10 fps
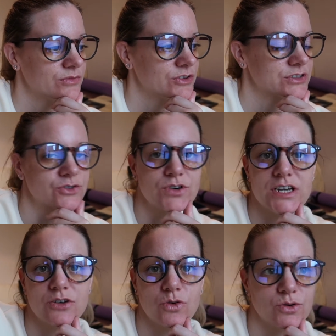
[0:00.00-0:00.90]
The
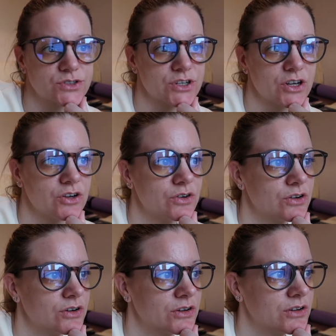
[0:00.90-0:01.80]
screen also
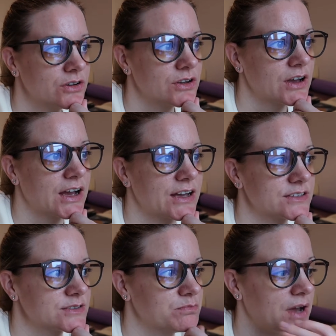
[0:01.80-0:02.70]

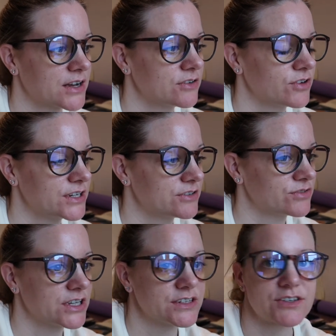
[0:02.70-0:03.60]
has magnified everything,